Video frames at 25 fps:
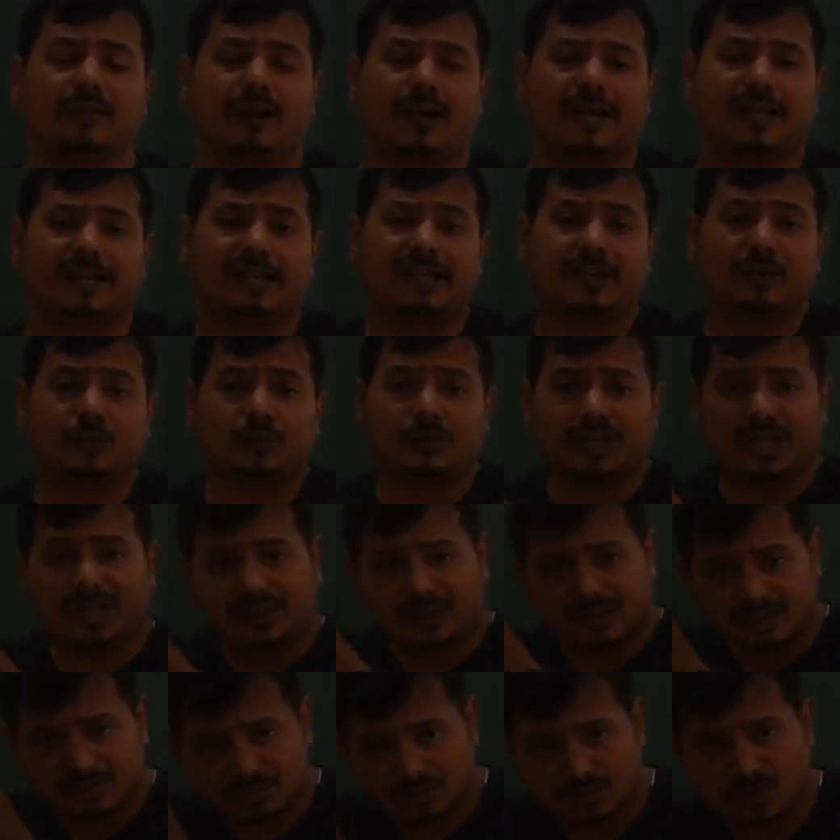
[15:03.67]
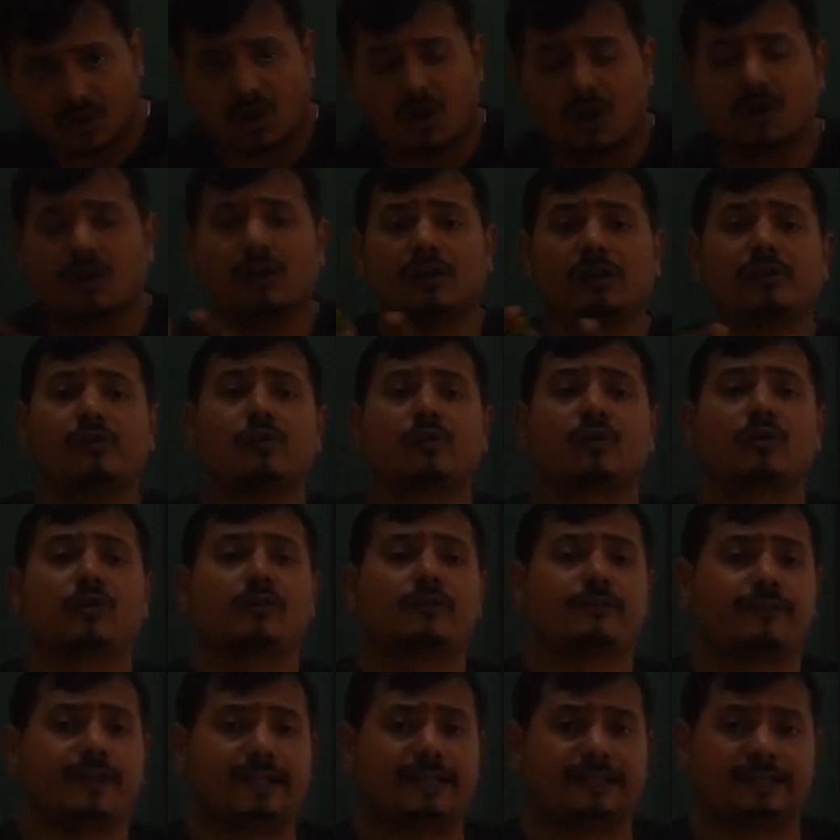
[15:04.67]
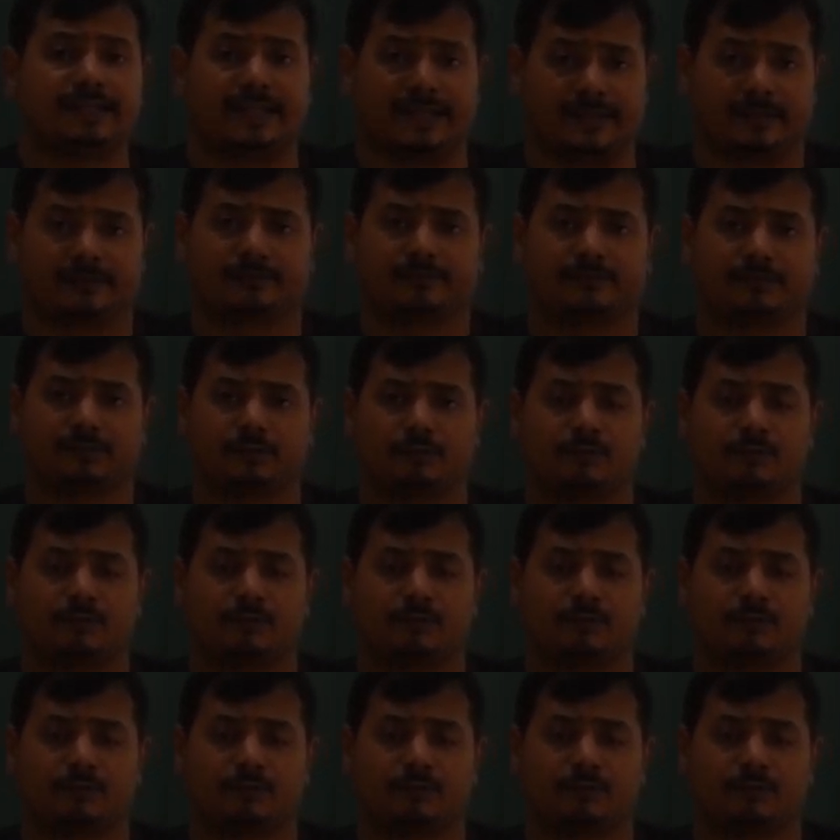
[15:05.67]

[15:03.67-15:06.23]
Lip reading: I need to take a stronger nucleophile there.